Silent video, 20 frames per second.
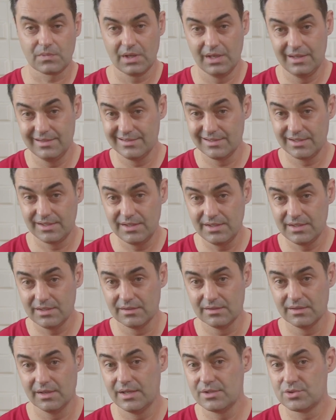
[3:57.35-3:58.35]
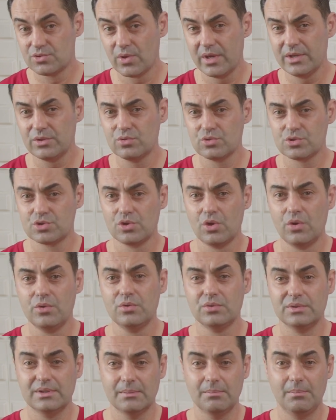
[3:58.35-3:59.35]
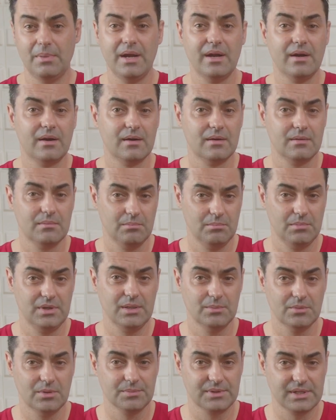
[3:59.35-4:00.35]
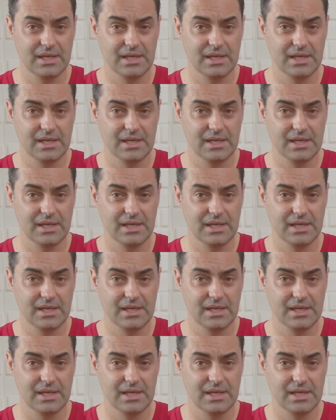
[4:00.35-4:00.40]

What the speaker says: And here I try to show you the bare minimum